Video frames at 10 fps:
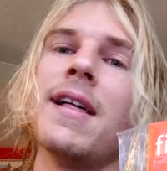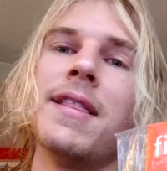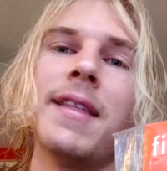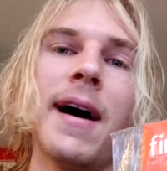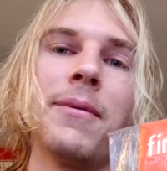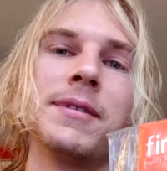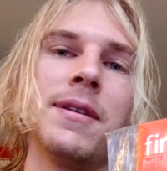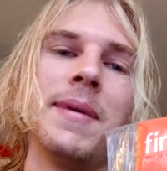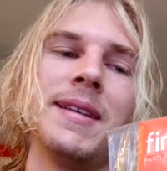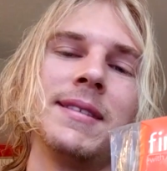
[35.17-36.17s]
That was
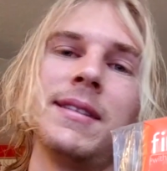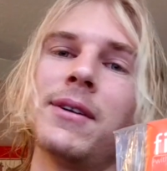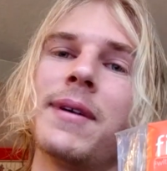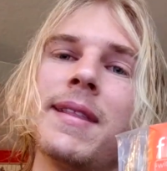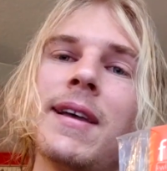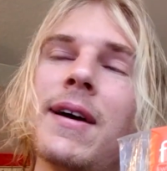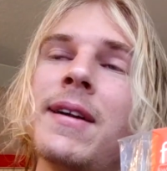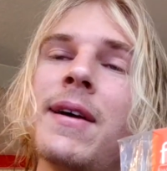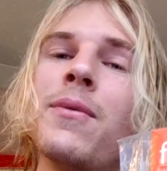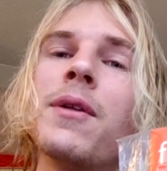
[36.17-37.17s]
an amazing deal right there,
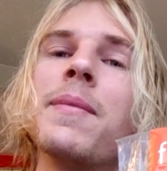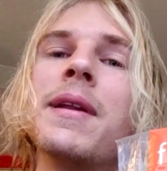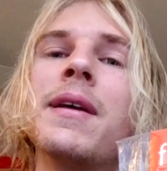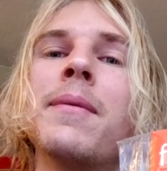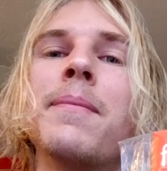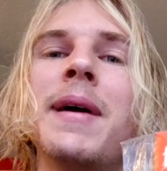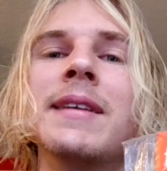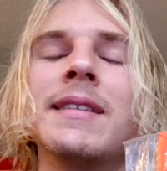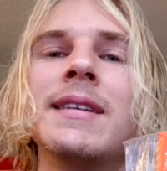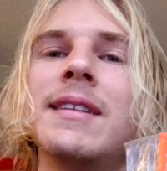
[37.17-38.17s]
and it would have been an
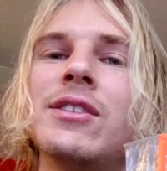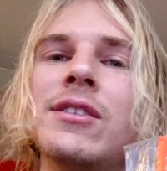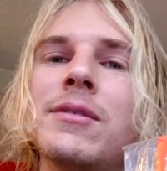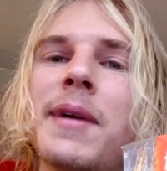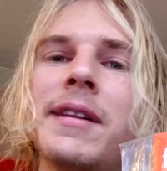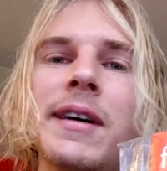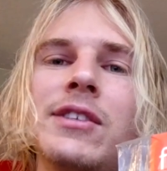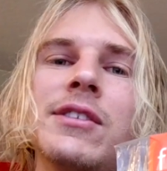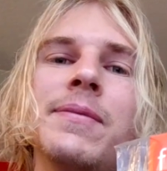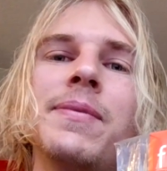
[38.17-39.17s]
amazing addition to my
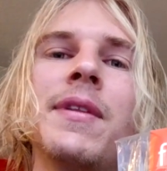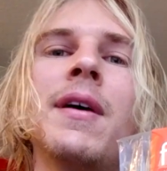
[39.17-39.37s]
collection.